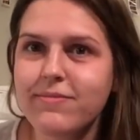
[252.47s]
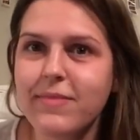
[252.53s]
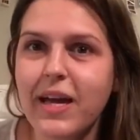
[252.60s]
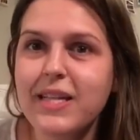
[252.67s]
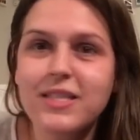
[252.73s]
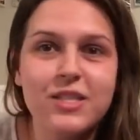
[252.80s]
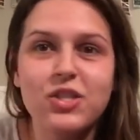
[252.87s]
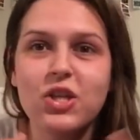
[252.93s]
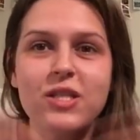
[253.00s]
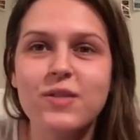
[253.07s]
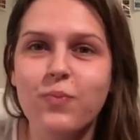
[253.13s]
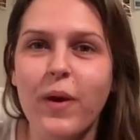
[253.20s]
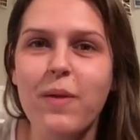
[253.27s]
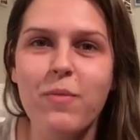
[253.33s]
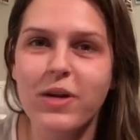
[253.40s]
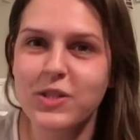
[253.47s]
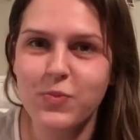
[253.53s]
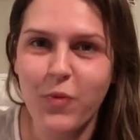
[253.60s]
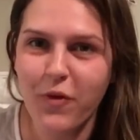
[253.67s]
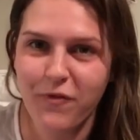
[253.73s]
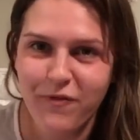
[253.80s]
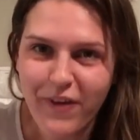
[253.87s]
It's just way much
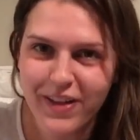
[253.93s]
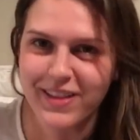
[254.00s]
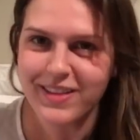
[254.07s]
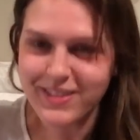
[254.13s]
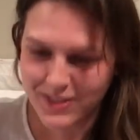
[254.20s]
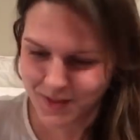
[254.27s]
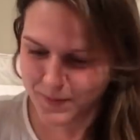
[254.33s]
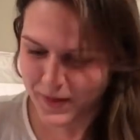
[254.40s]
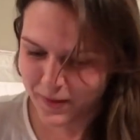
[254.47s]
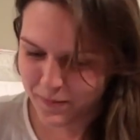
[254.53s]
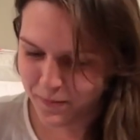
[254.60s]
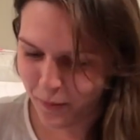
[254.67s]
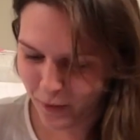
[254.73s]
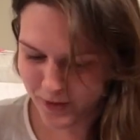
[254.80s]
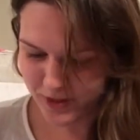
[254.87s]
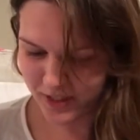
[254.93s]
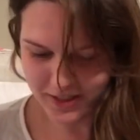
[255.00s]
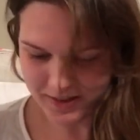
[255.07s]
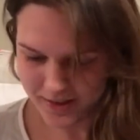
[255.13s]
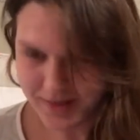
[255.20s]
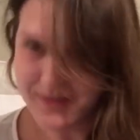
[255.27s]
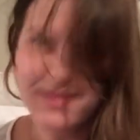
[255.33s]
more fun to speak
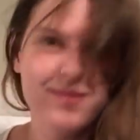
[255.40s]
Portuguese.